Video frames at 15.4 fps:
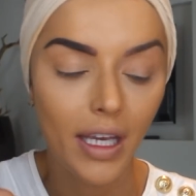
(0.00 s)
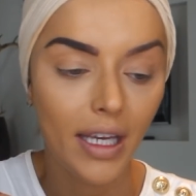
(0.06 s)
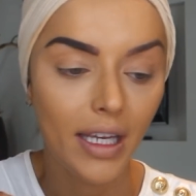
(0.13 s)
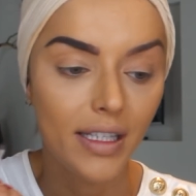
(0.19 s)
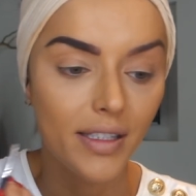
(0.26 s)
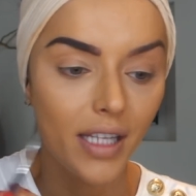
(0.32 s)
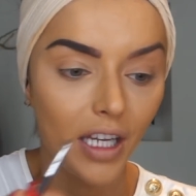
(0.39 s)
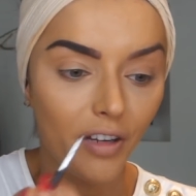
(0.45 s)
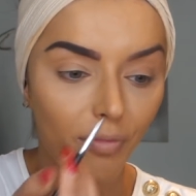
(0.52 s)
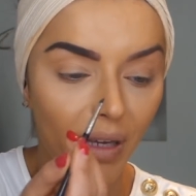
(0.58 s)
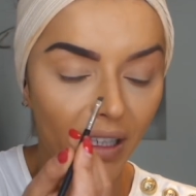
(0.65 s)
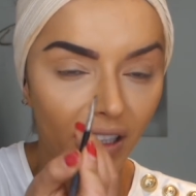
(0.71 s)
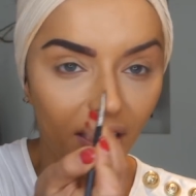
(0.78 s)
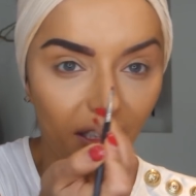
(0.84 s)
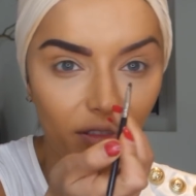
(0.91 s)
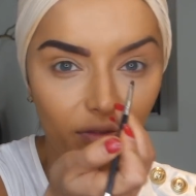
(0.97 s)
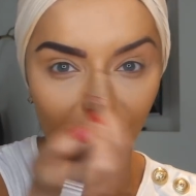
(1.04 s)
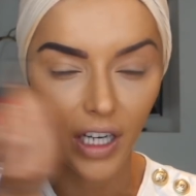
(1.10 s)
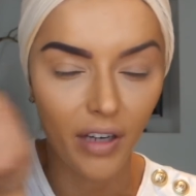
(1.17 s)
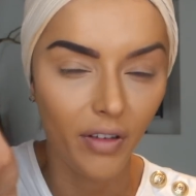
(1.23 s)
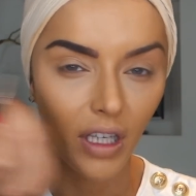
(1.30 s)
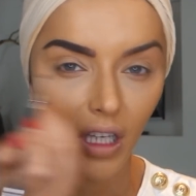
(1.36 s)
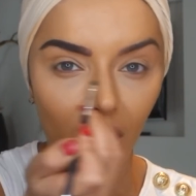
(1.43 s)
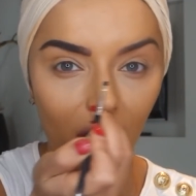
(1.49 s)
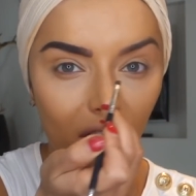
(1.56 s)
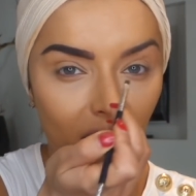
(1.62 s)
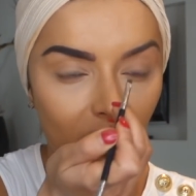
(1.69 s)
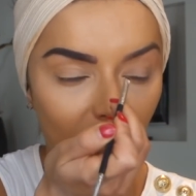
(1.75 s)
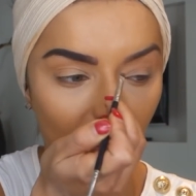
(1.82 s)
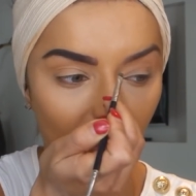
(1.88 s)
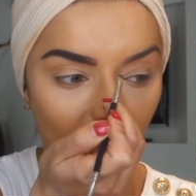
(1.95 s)
instead of making it very
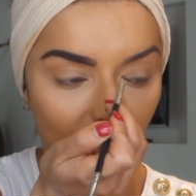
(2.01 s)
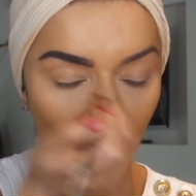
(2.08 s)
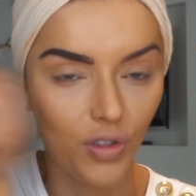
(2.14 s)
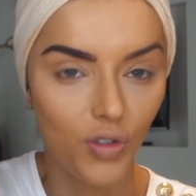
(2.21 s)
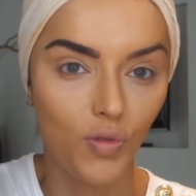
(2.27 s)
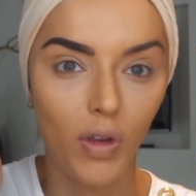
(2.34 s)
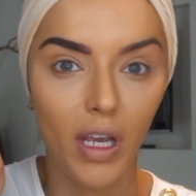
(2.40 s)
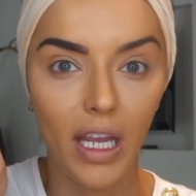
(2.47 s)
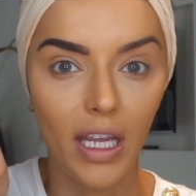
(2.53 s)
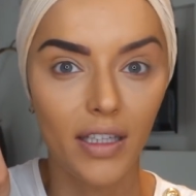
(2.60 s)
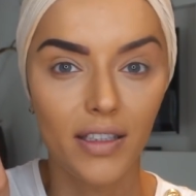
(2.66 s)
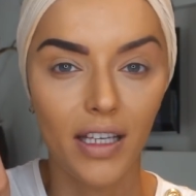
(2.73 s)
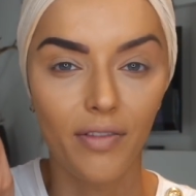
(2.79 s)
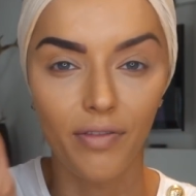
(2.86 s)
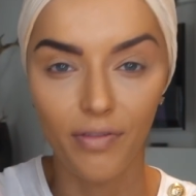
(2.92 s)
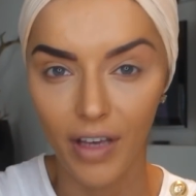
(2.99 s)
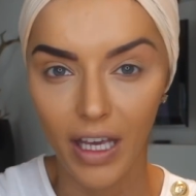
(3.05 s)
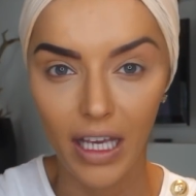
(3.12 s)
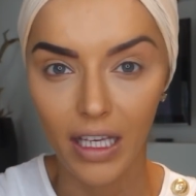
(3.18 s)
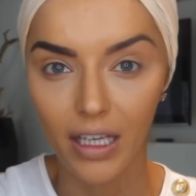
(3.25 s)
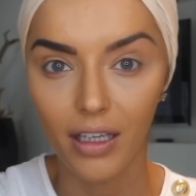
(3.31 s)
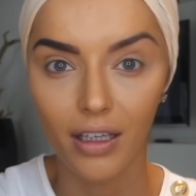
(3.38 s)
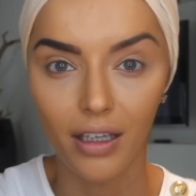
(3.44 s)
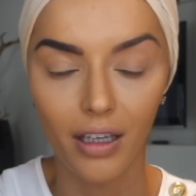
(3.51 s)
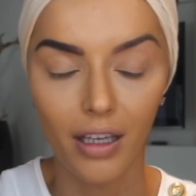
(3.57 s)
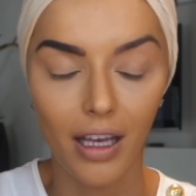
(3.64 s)
straight and fake.